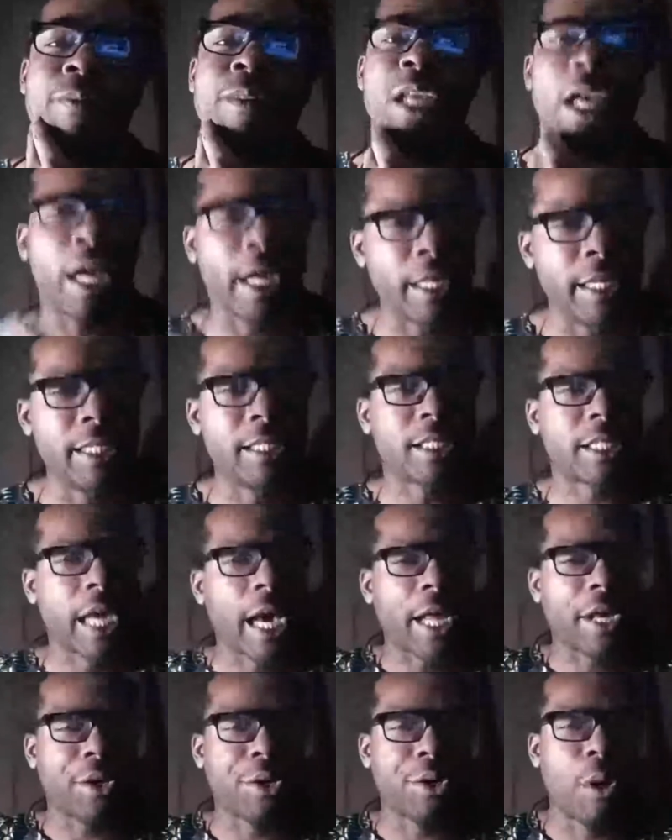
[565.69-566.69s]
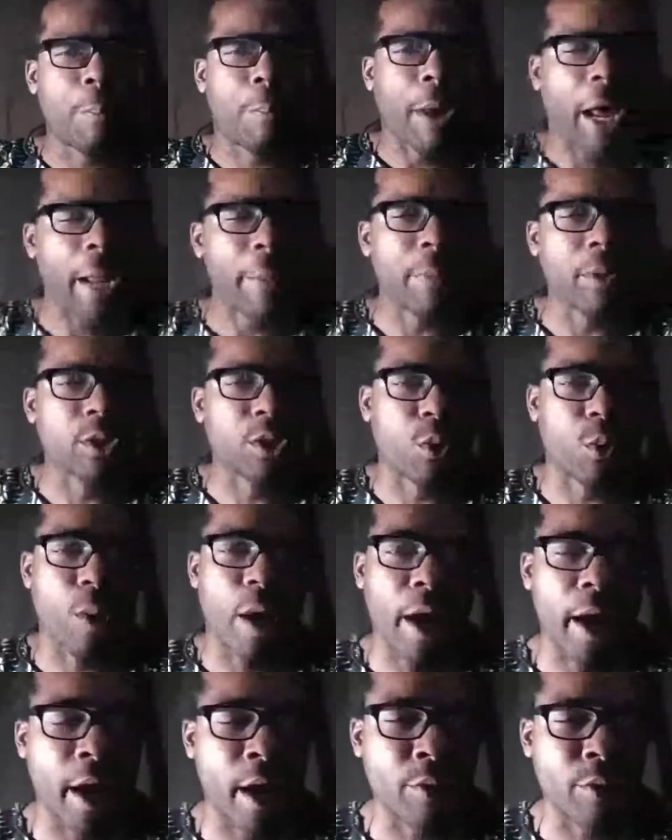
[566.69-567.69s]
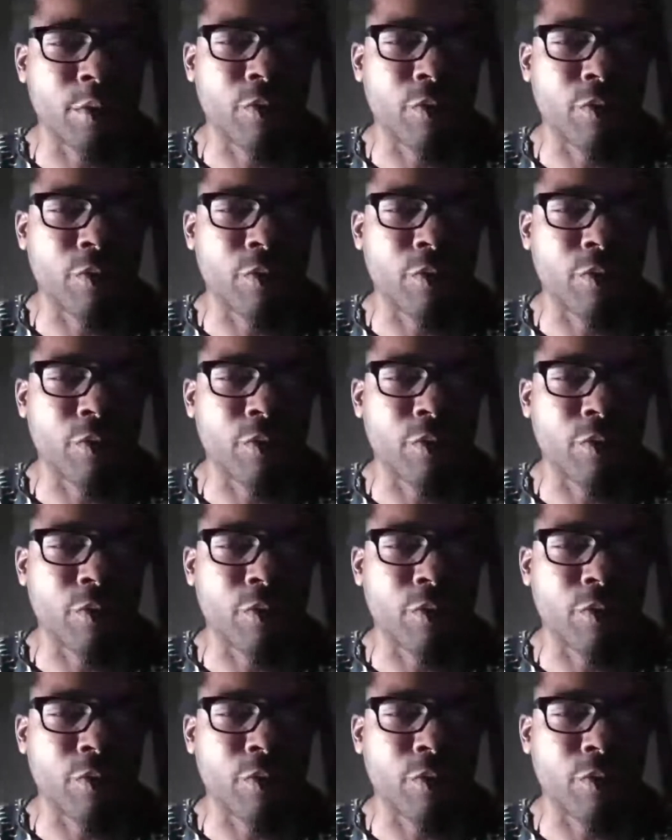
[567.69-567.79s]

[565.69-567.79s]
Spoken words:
And he scattered them papers around.